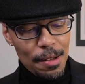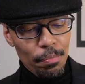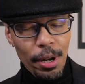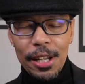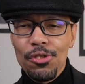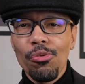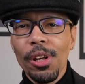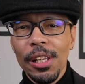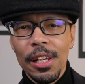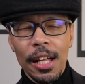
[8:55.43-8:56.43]
but it's
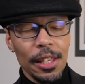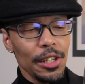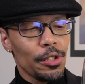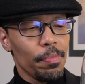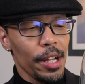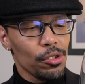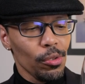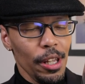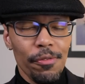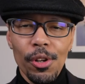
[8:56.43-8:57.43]
really nothing
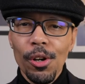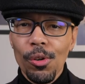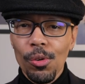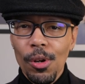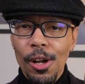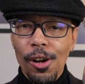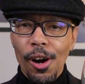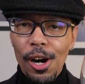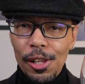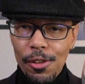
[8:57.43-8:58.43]
special. If you're
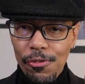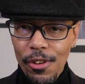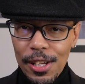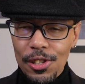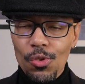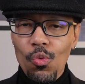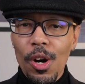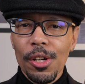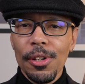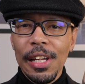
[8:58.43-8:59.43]
on the fence and
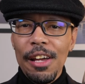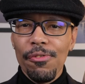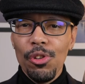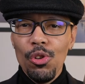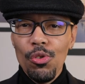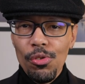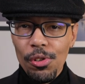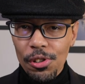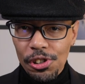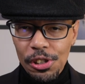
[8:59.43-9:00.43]
wondering if you
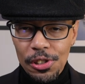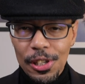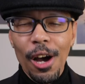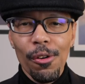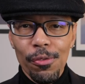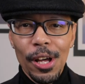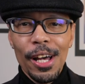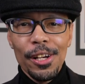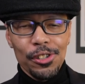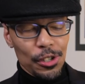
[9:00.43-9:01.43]
yourself
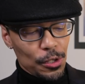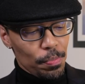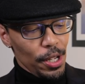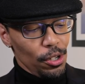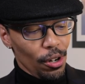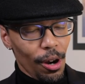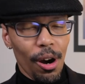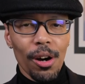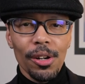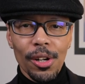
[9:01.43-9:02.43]
should spend your
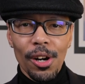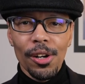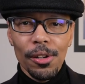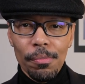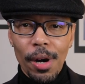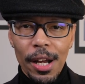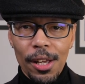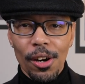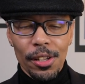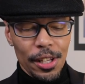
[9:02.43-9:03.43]
hard-earned
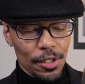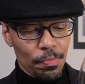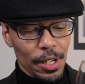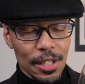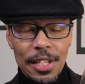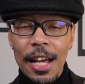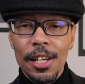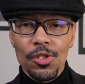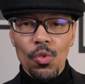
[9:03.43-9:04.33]
money on this, because that is